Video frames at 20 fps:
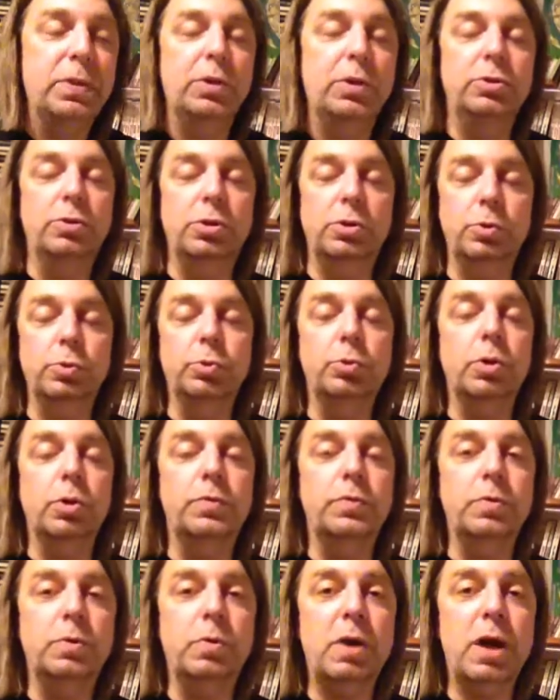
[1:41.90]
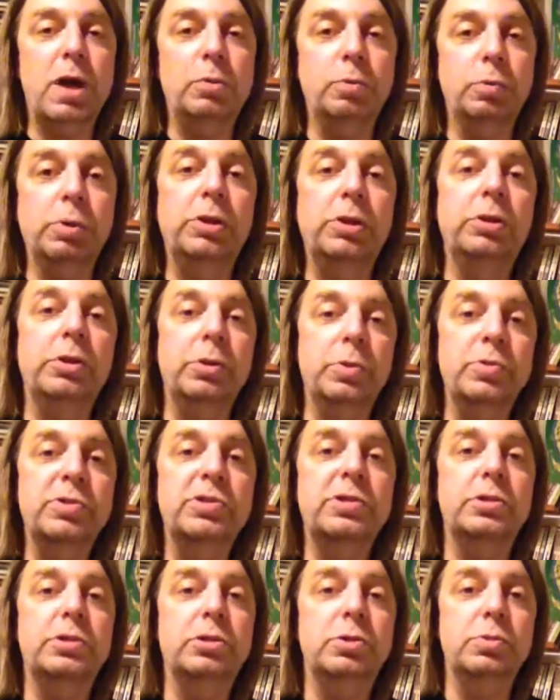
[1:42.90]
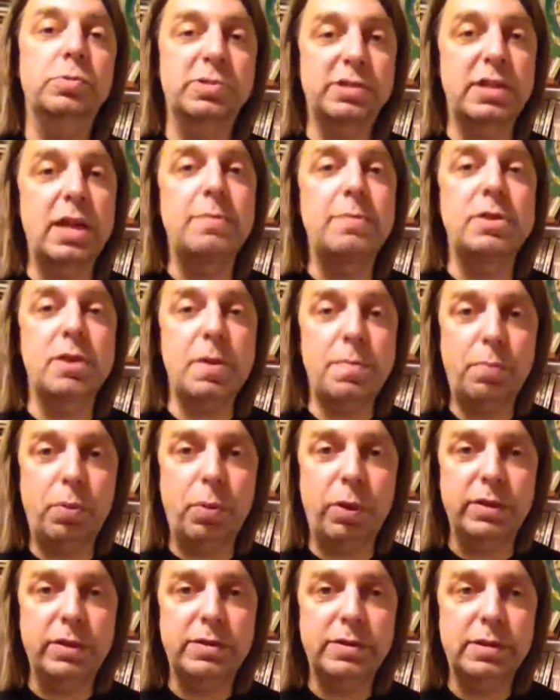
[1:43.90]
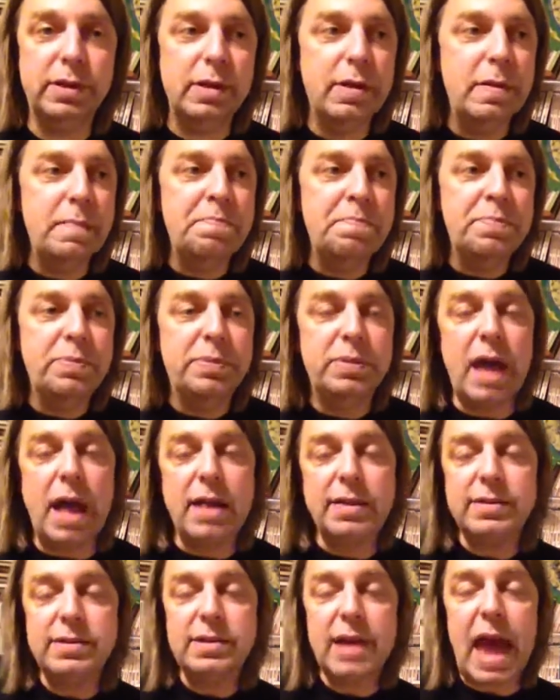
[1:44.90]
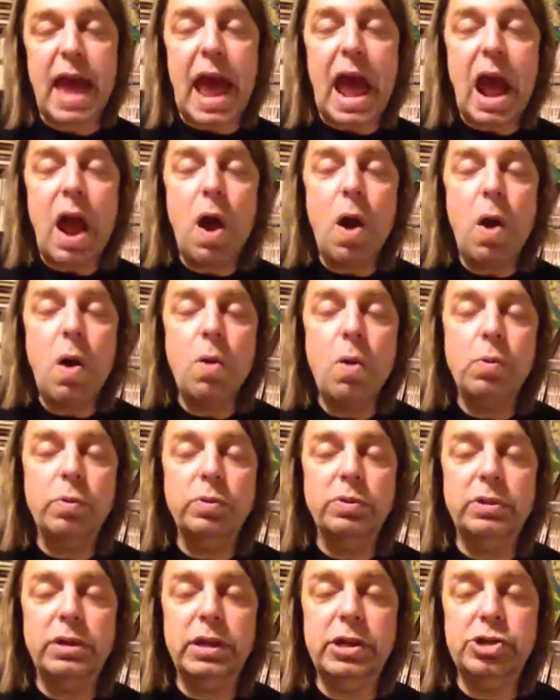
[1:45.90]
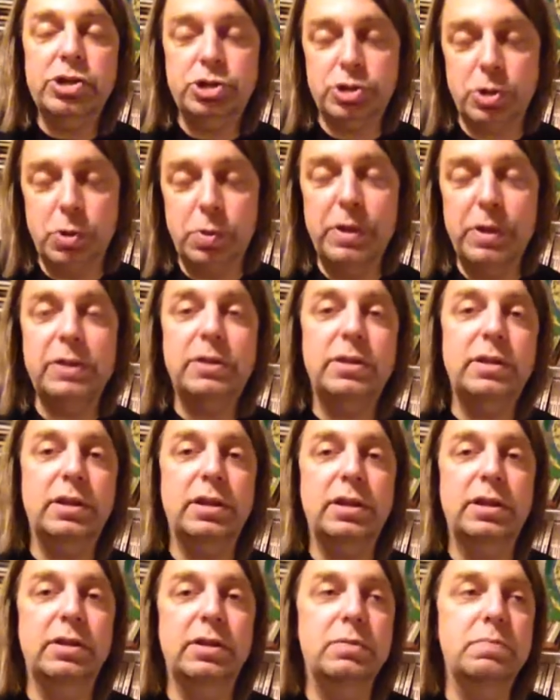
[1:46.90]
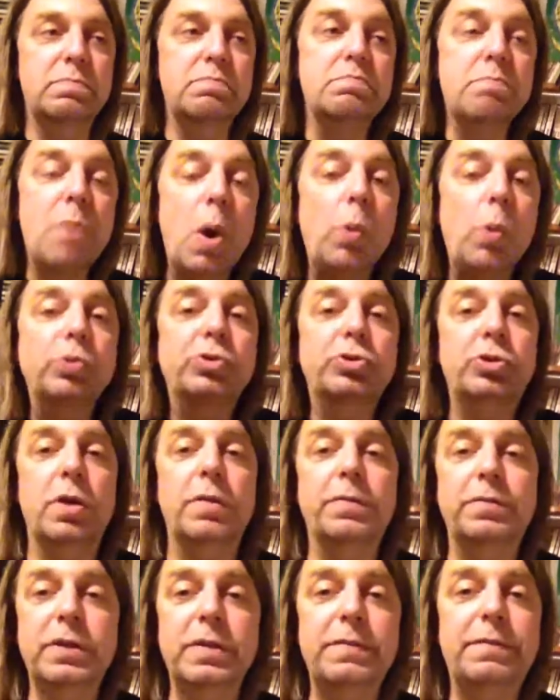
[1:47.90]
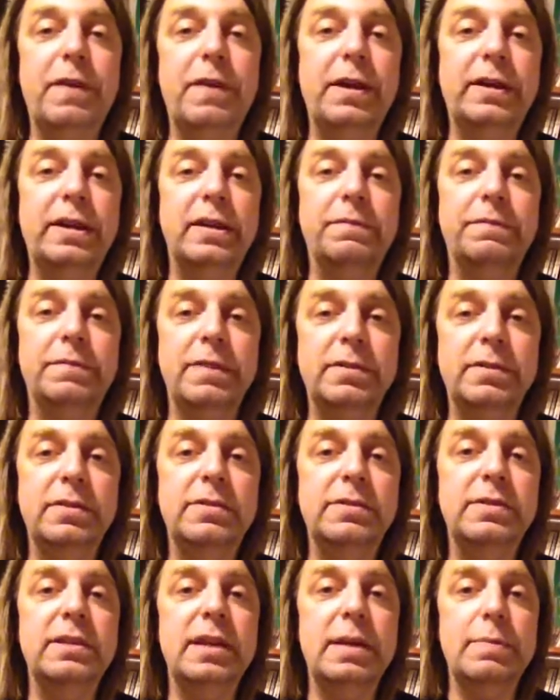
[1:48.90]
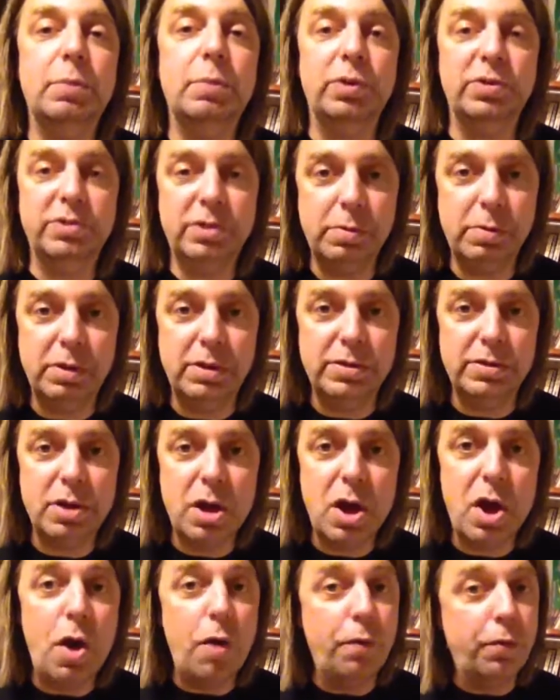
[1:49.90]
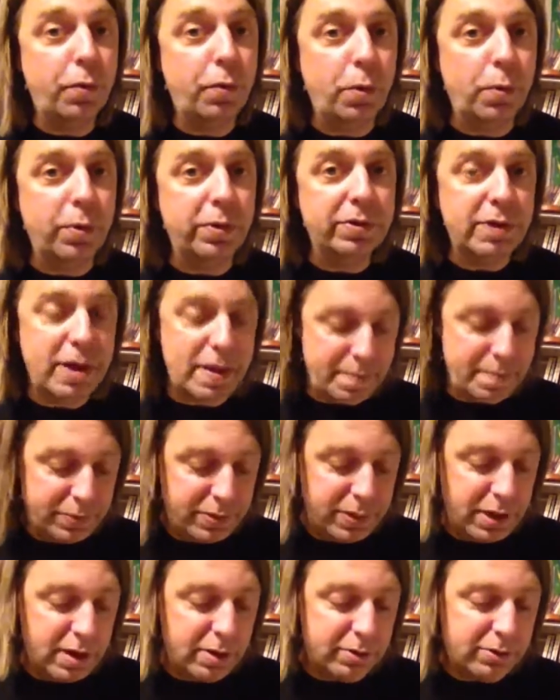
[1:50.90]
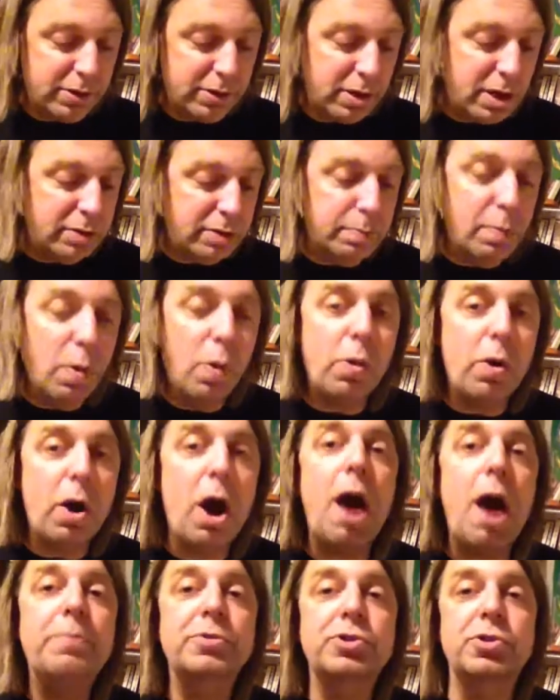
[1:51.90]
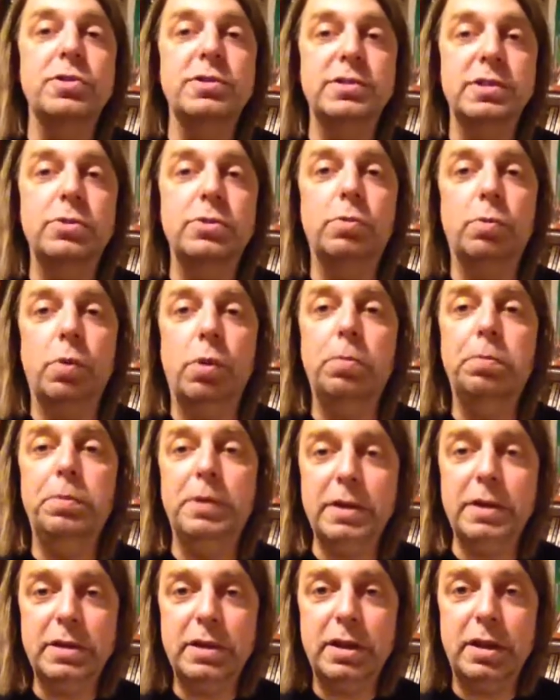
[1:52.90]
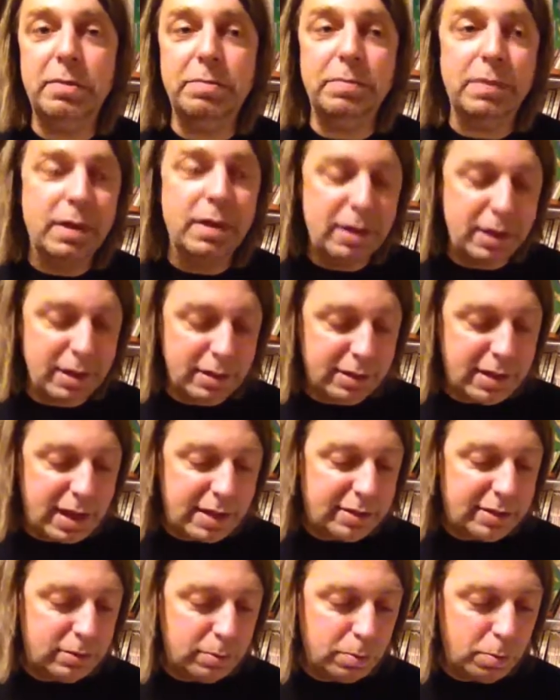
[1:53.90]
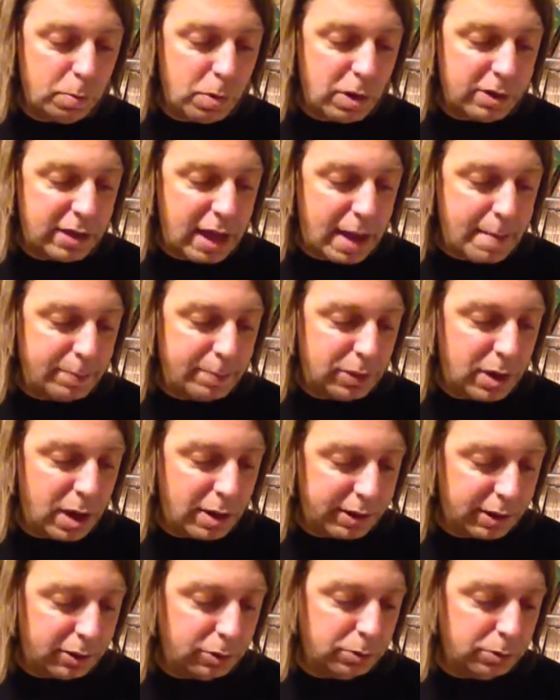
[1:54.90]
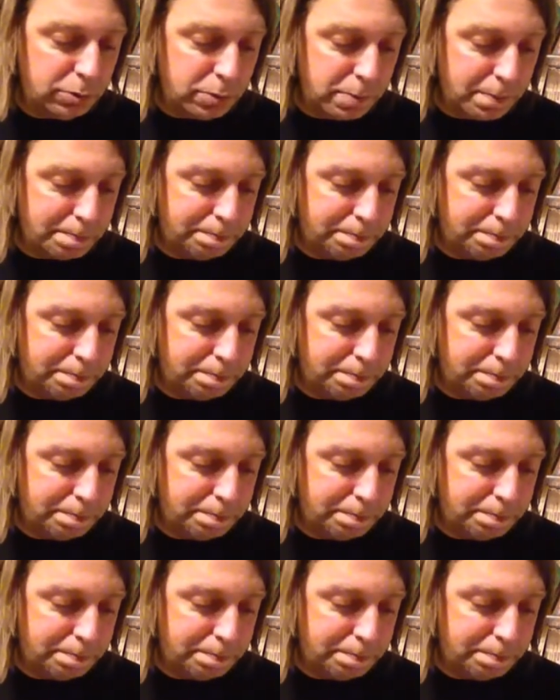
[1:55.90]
The loser of the round will lose 2 stamina points. That's how they show it in most of the Fighting Fantasy Gamebook series. Of course, there's a lot more options in the role-playing game, and that's what I'm talking to you.